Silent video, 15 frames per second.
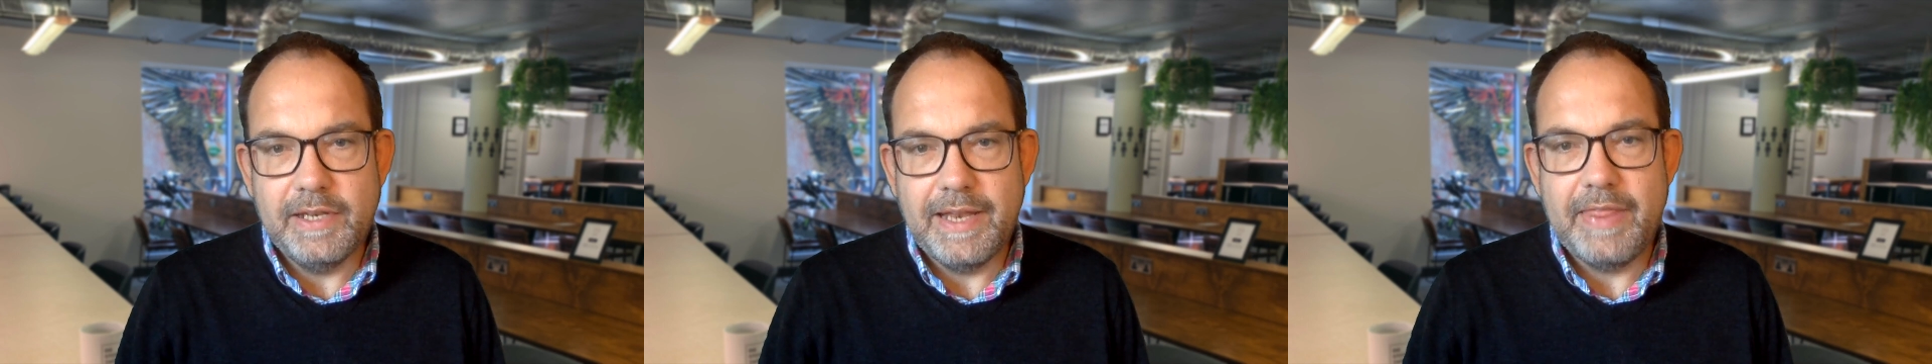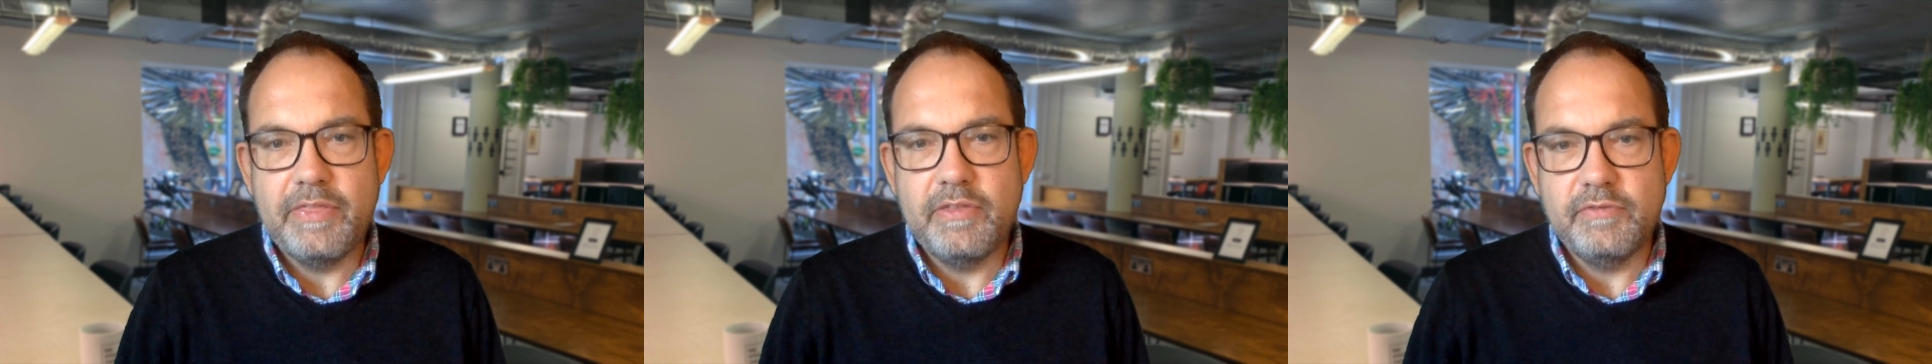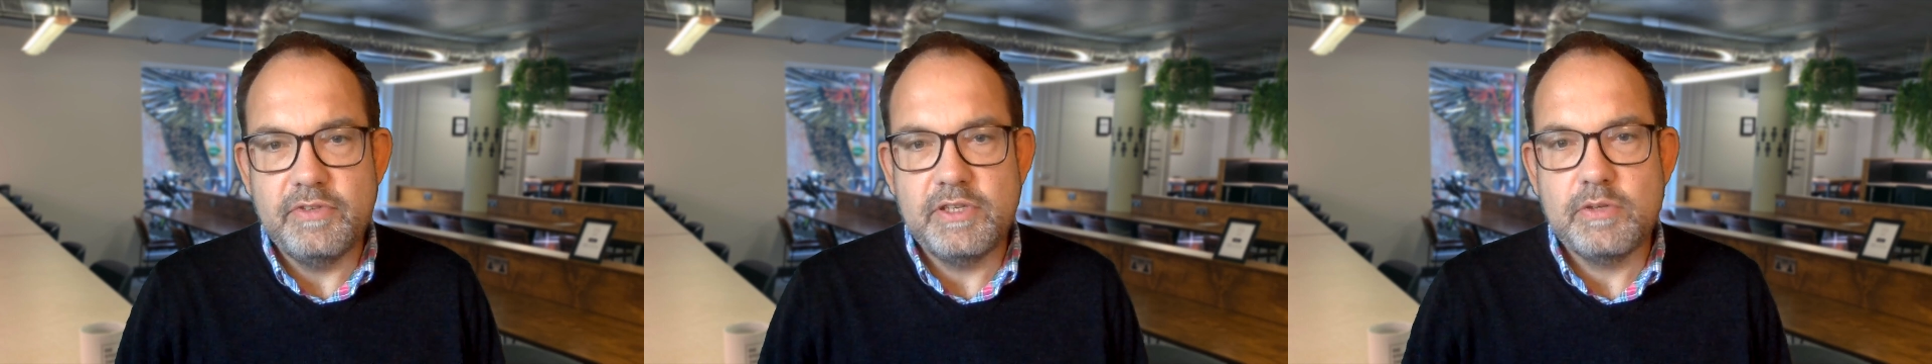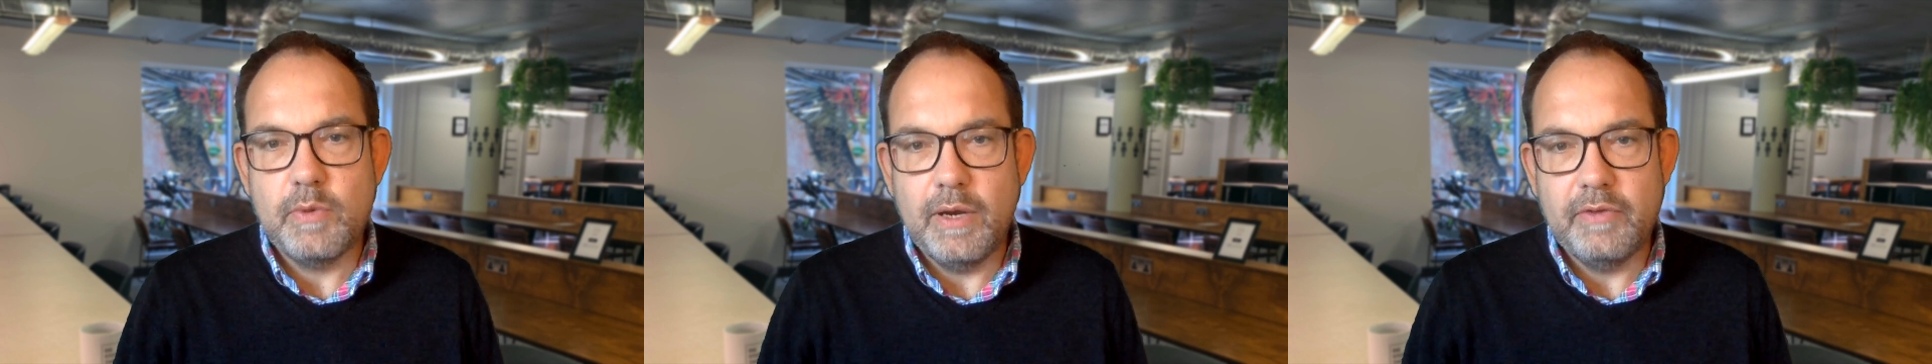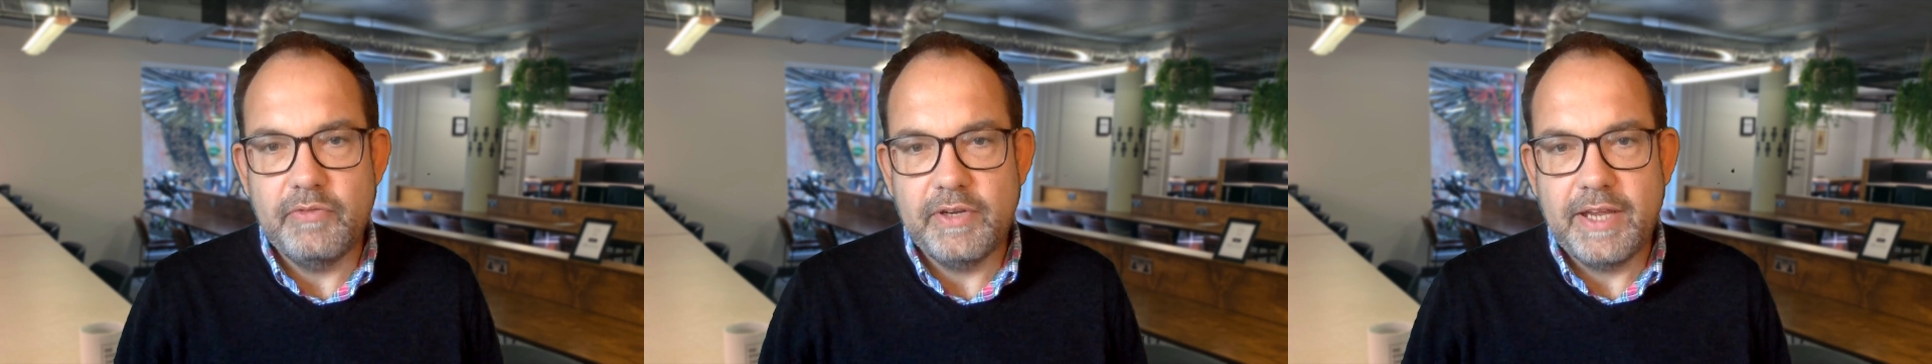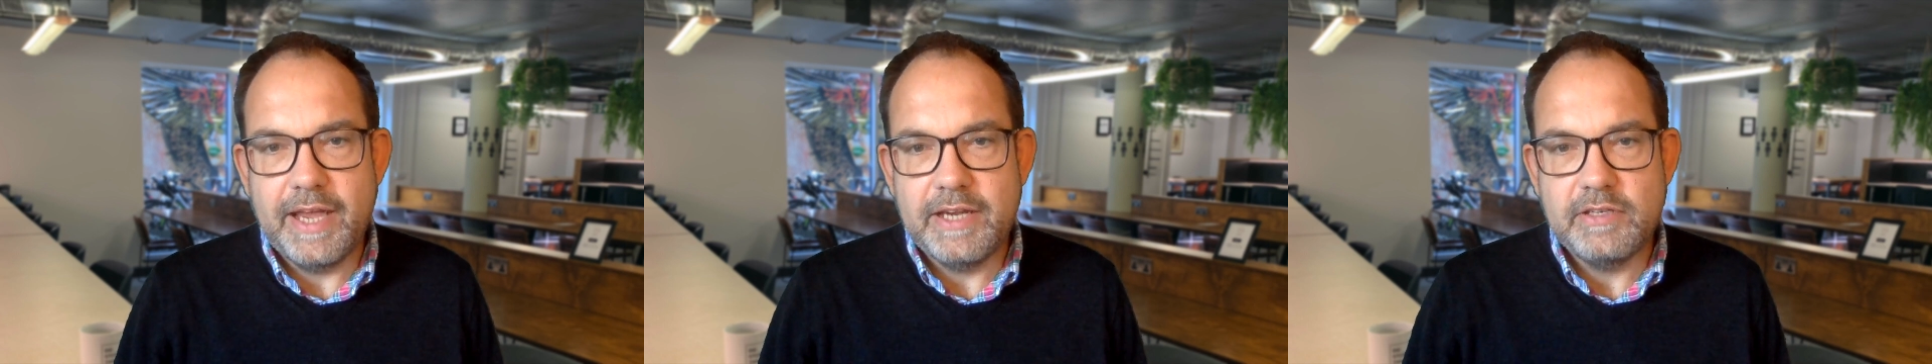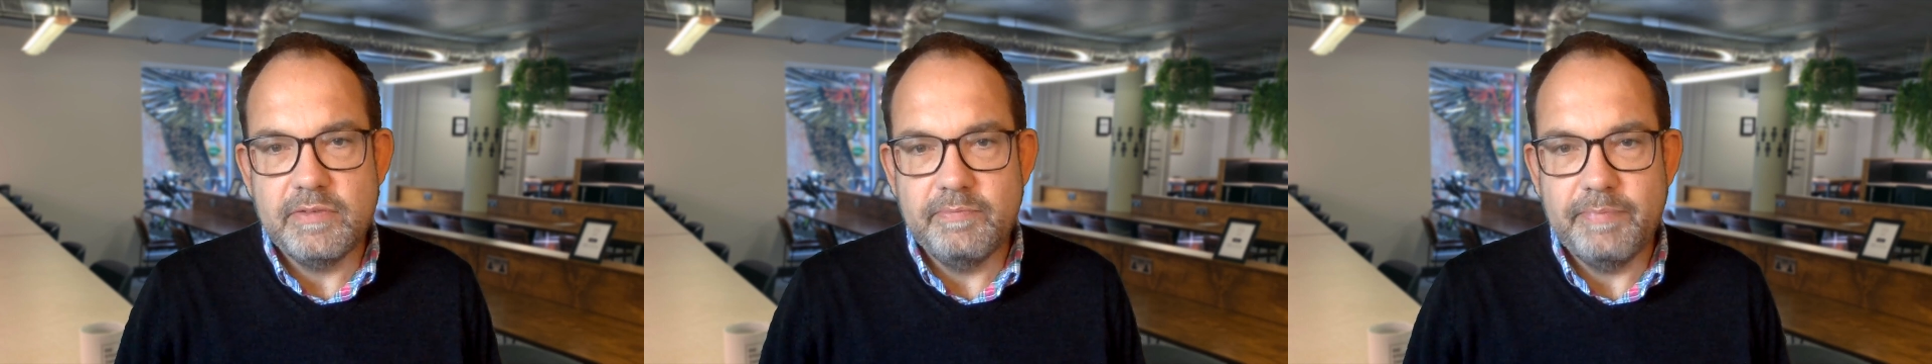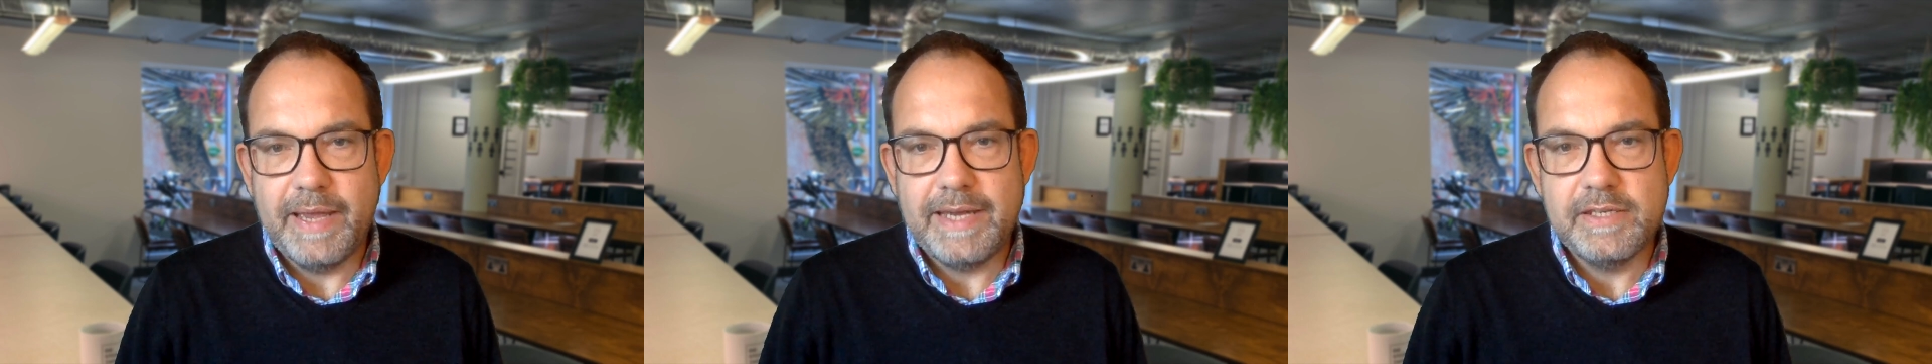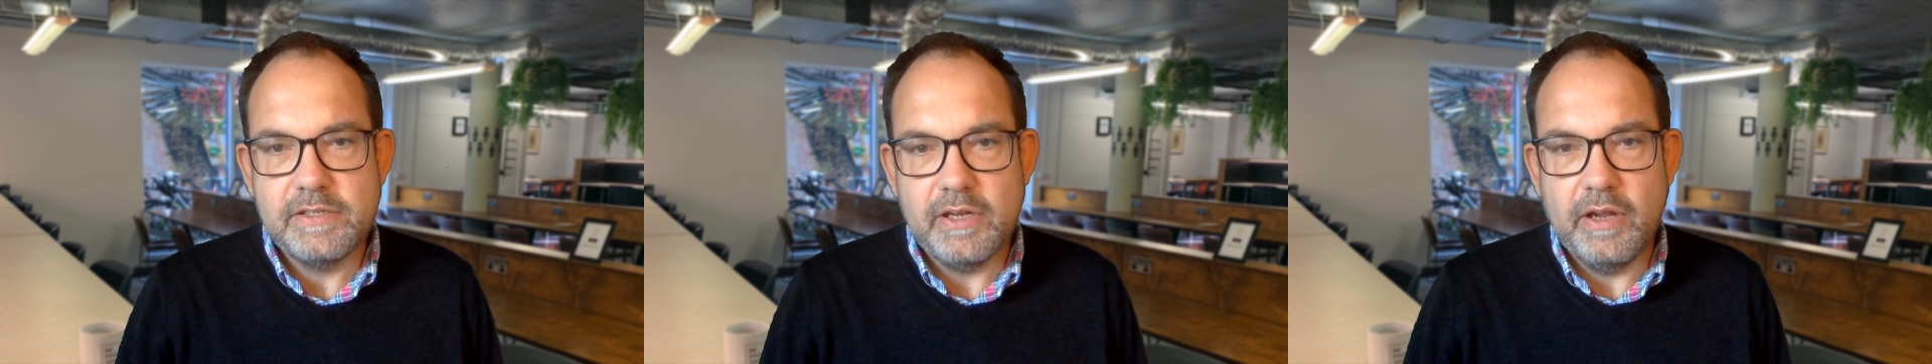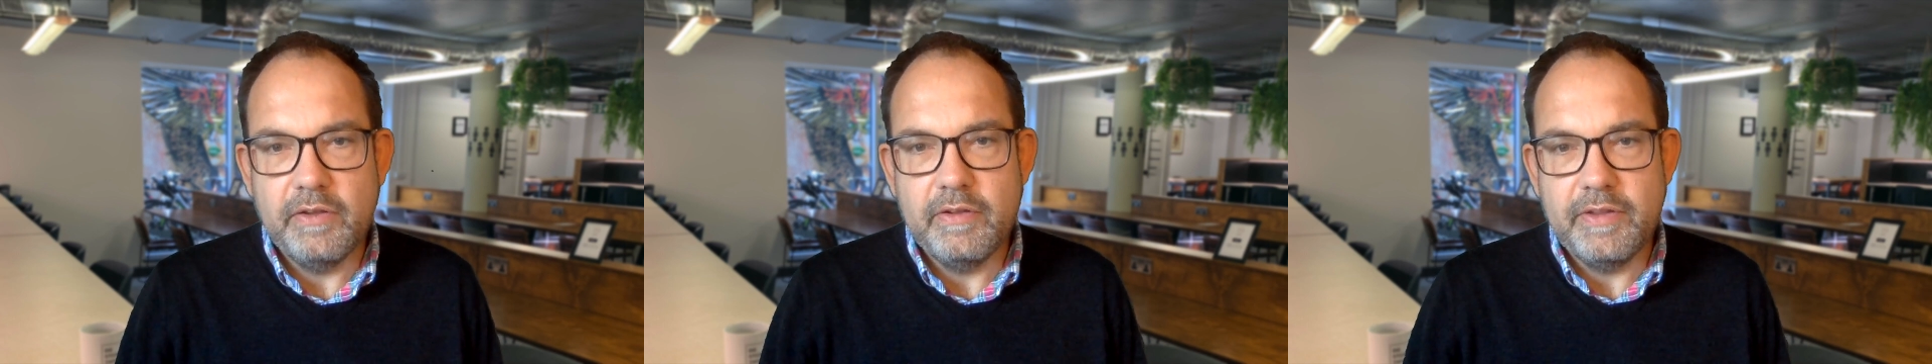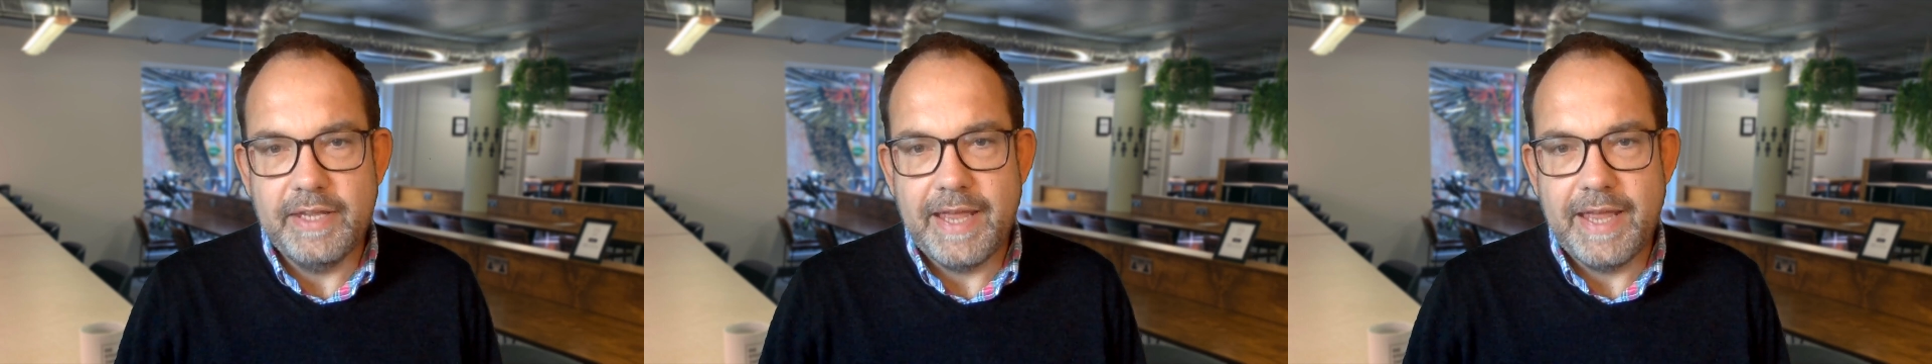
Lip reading: length of disqualification based on